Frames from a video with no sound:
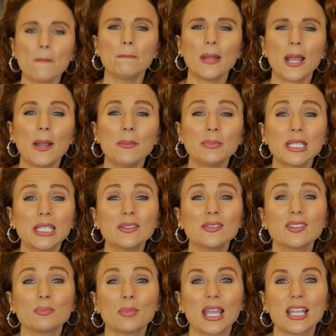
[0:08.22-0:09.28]
Pumpkin
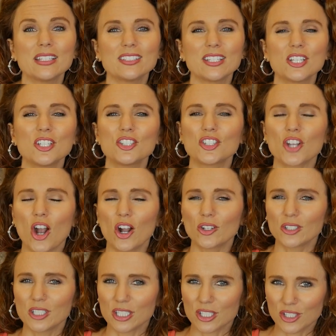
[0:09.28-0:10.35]
spiced
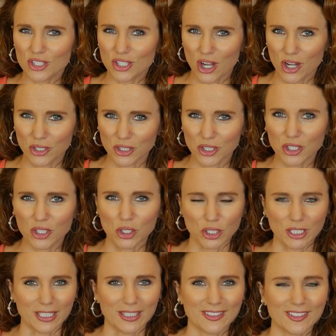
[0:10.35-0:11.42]
chocolate chunk
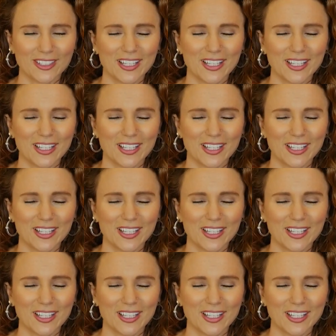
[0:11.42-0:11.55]
cookies.